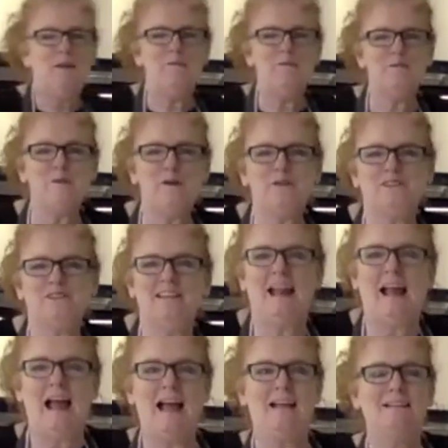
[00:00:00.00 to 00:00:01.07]
everybody,
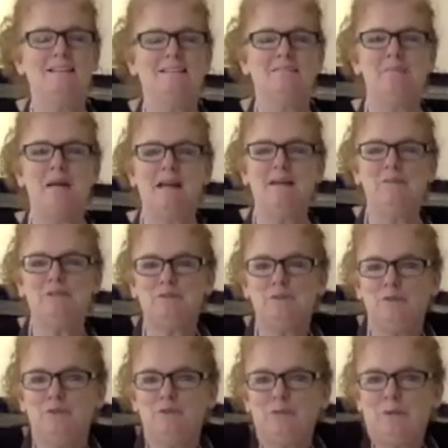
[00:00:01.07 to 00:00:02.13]
and my name is Siobhan
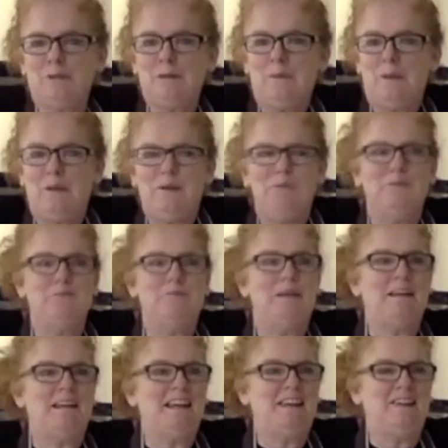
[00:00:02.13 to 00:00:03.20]
Sweet. Welcome to my
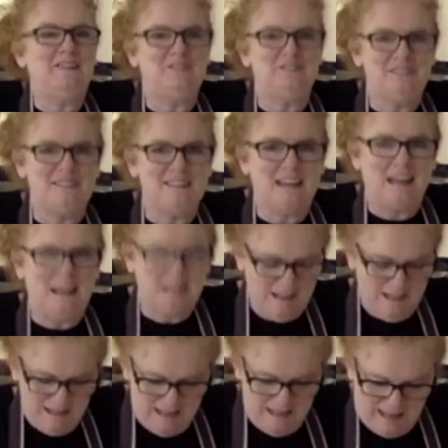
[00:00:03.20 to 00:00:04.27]
kitchen today.
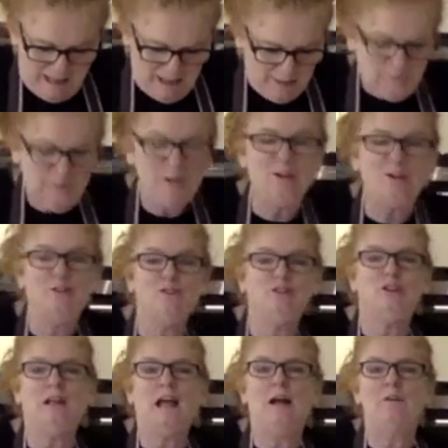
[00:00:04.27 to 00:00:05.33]
We are going to show
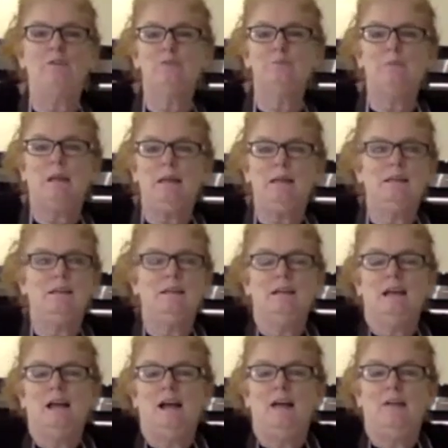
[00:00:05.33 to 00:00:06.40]
you how to make,
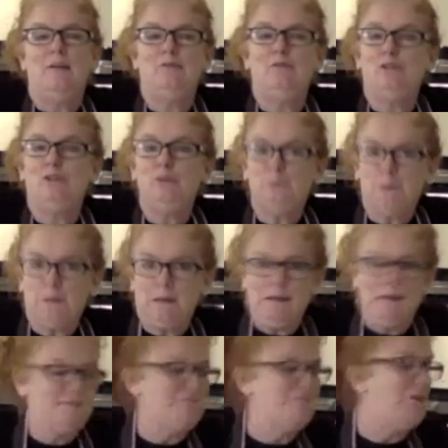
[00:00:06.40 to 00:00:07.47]
the royal we
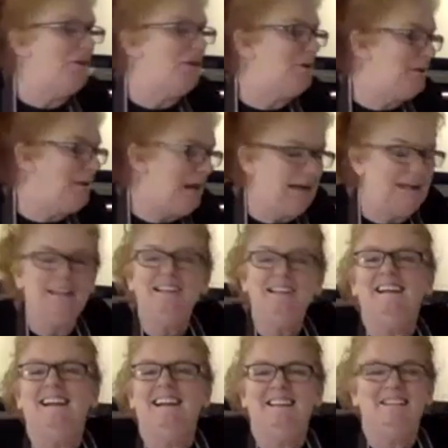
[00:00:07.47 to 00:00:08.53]
is Rolo and I,
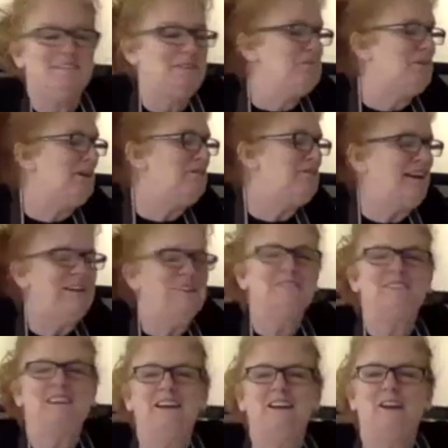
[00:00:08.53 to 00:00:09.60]
and somewhere around,
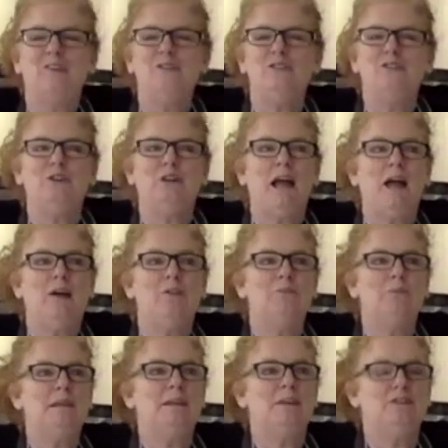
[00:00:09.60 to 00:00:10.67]
are going to show you how to
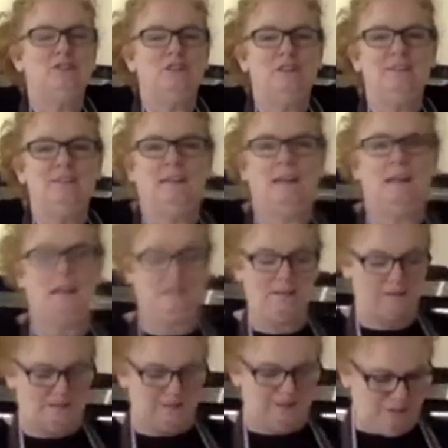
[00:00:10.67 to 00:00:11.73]
make a cheesecake.
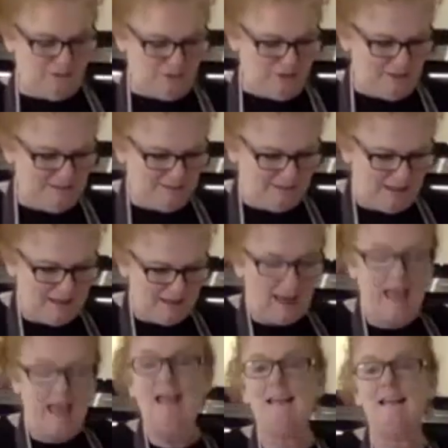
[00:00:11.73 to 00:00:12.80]
Now this cheesecake
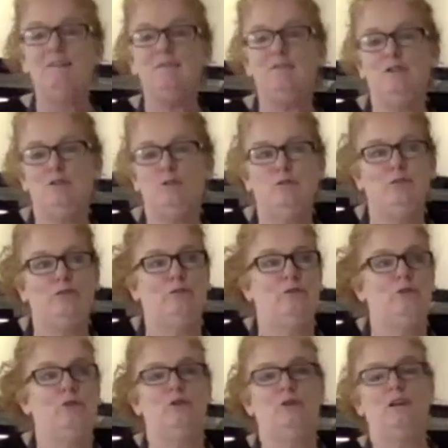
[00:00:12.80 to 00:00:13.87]
I have used
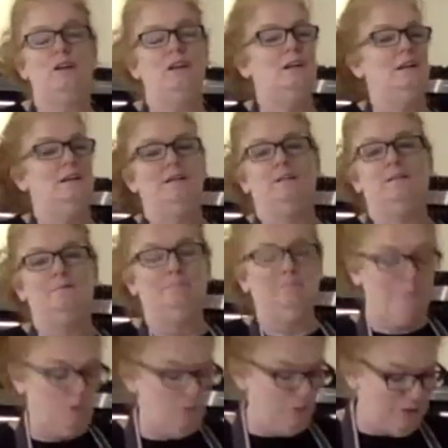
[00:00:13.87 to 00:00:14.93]
for
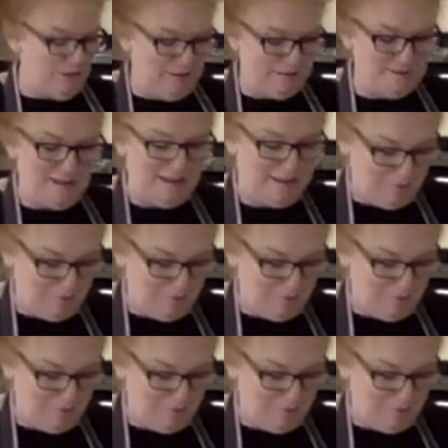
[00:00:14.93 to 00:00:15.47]
more years than I can